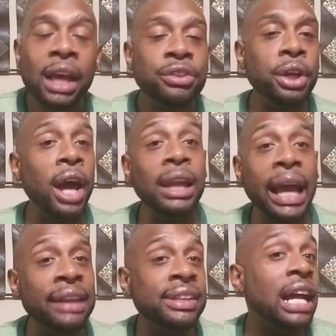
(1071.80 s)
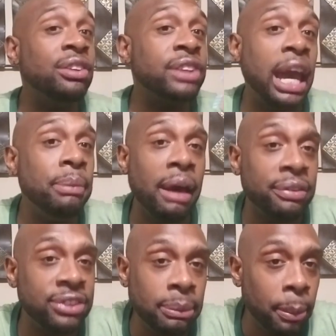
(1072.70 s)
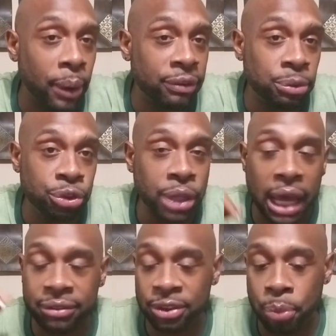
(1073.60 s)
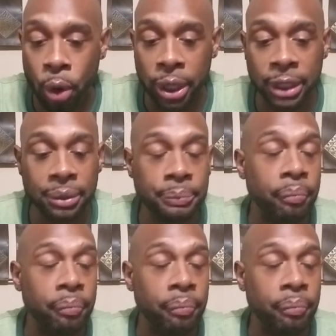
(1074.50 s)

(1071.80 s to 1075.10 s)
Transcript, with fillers: So, y'all, like I said, I just came to have a simple breakfast with you guys this morning.